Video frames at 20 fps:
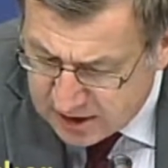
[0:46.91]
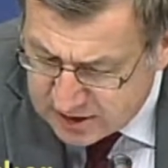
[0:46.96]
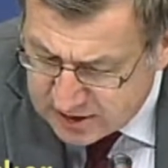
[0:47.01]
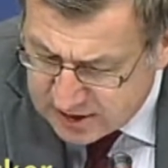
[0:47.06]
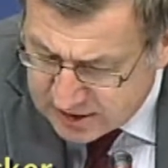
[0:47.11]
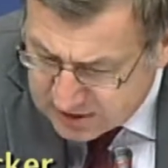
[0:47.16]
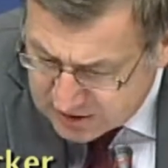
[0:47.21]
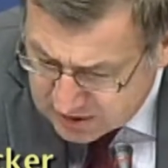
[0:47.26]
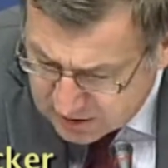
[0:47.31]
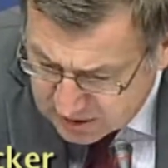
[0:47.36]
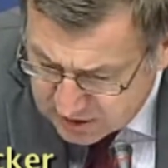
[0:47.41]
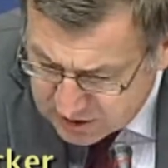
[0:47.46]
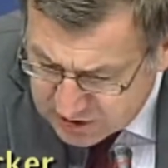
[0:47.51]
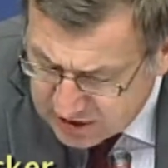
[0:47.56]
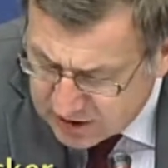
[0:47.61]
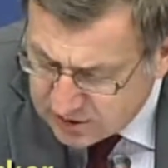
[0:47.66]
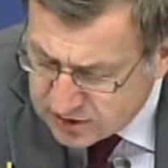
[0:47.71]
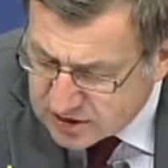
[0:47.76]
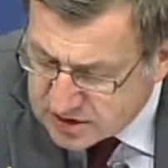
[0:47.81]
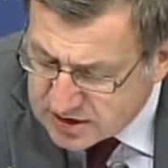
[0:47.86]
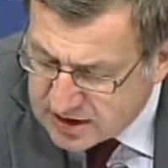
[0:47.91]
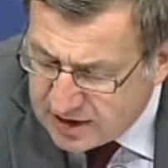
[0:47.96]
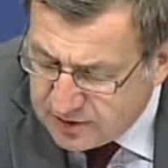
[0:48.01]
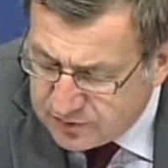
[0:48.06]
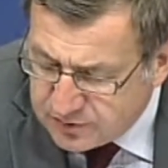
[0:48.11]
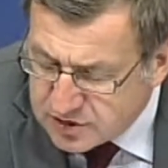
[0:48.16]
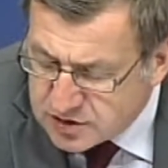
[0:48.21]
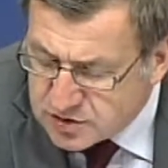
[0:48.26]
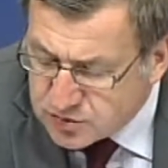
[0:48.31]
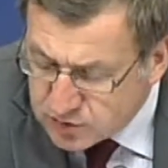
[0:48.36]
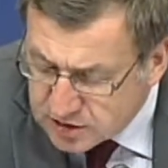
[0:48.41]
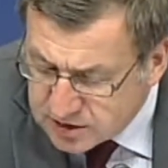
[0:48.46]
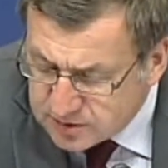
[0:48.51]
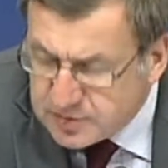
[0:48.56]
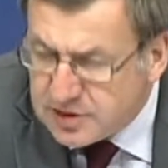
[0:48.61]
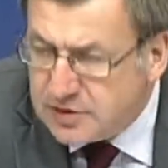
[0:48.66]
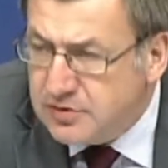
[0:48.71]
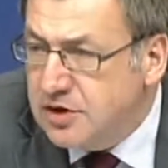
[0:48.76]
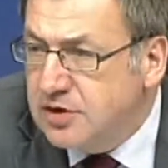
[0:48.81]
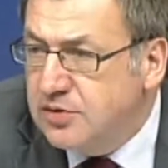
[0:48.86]
that uh, serious efforts will
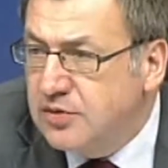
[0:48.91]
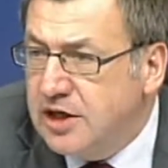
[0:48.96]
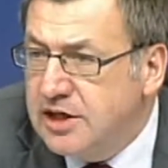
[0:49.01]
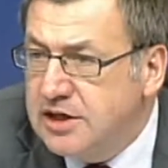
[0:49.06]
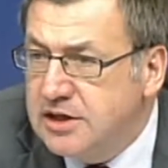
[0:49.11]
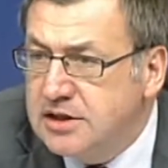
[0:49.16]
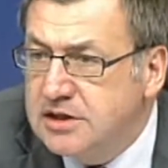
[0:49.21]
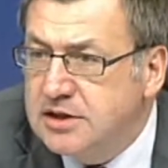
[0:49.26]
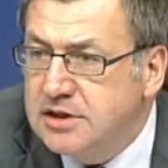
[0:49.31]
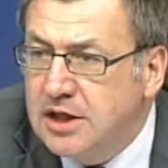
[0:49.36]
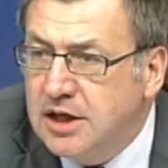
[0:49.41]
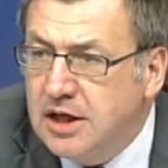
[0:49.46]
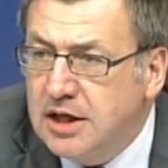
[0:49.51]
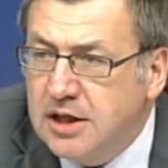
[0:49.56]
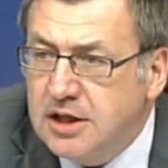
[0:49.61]
be required,